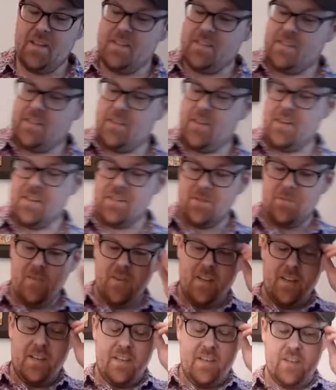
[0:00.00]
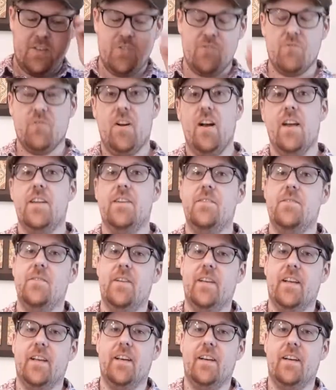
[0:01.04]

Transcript: So I just wanted to try doing